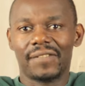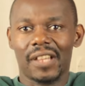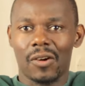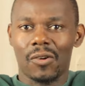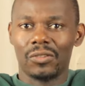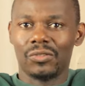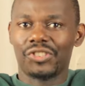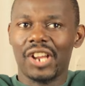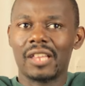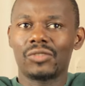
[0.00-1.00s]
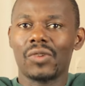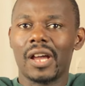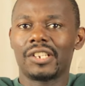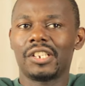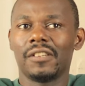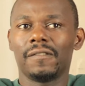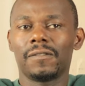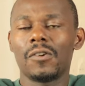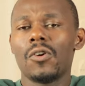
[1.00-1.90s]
after all. You're trying to achieve